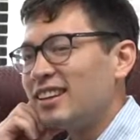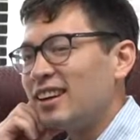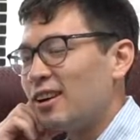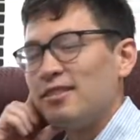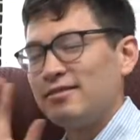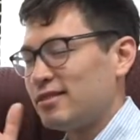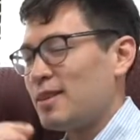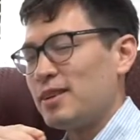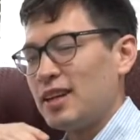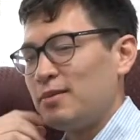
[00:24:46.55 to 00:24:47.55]
or
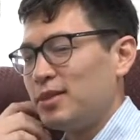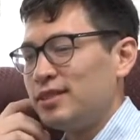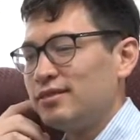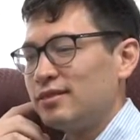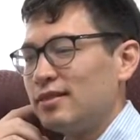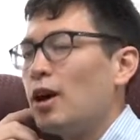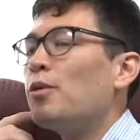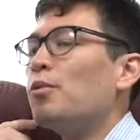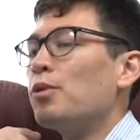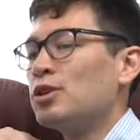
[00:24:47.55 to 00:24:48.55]
not my dad, but
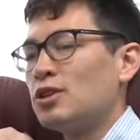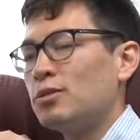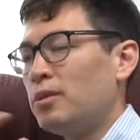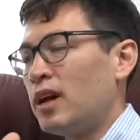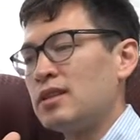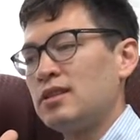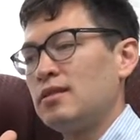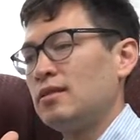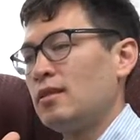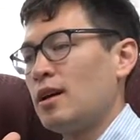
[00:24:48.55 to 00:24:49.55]
we're so blessed.
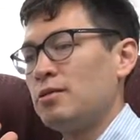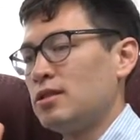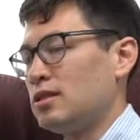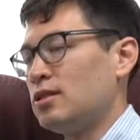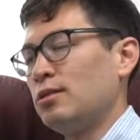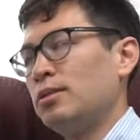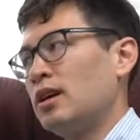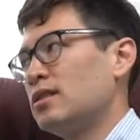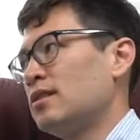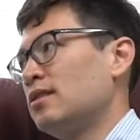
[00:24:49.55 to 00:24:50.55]
We're just so
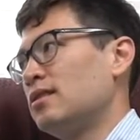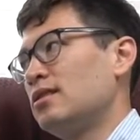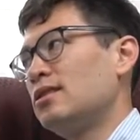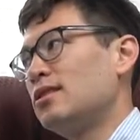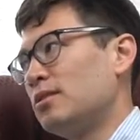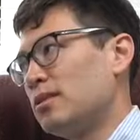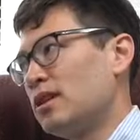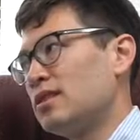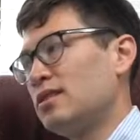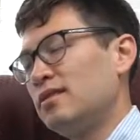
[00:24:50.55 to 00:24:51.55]
blessed. So
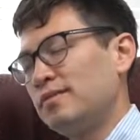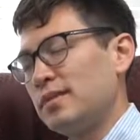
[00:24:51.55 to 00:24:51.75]
blessed.